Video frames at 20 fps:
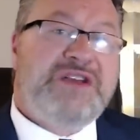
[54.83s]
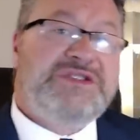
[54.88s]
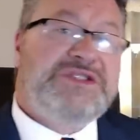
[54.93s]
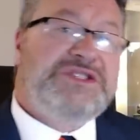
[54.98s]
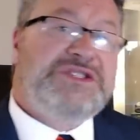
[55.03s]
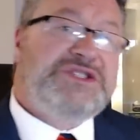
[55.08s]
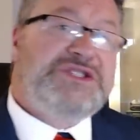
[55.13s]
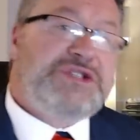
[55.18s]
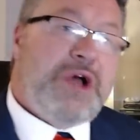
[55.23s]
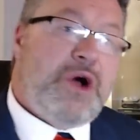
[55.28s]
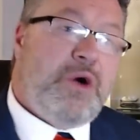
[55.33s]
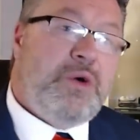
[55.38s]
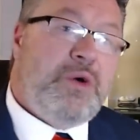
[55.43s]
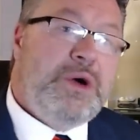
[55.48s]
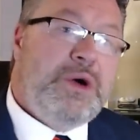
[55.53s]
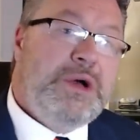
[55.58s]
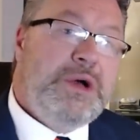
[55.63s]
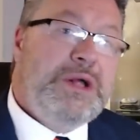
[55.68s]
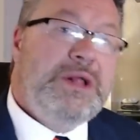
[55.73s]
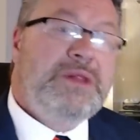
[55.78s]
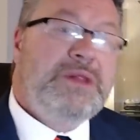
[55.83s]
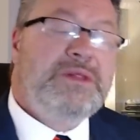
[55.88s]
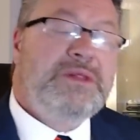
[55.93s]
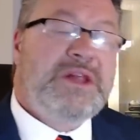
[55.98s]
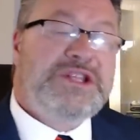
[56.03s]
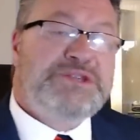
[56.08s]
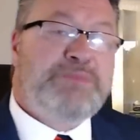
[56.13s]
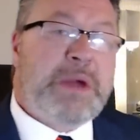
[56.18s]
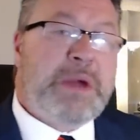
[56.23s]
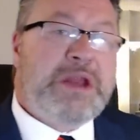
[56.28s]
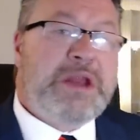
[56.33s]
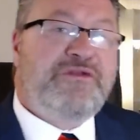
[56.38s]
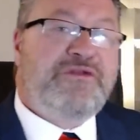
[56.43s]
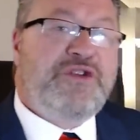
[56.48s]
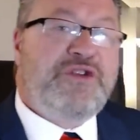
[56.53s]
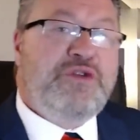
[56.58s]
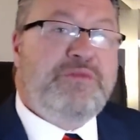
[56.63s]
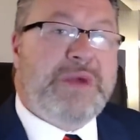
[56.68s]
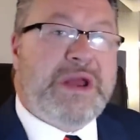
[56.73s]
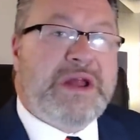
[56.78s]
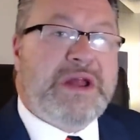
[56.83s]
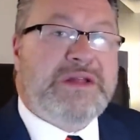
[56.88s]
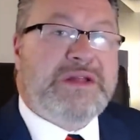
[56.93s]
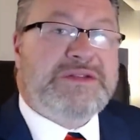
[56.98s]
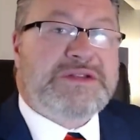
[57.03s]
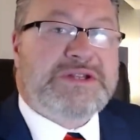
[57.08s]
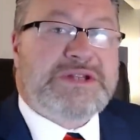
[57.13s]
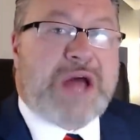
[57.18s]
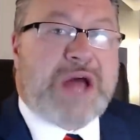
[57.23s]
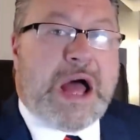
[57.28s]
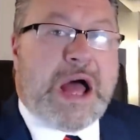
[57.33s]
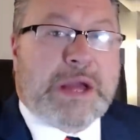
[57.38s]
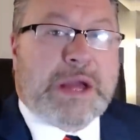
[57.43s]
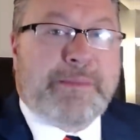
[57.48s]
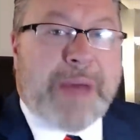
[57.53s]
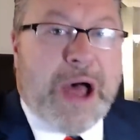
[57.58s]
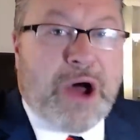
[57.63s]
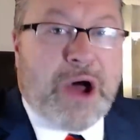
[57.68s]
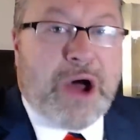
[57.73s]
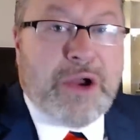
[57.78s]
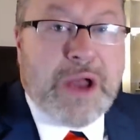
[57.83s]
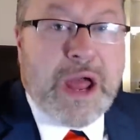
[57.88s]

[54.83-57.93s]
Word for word: So, let's spend a few minutes and talk about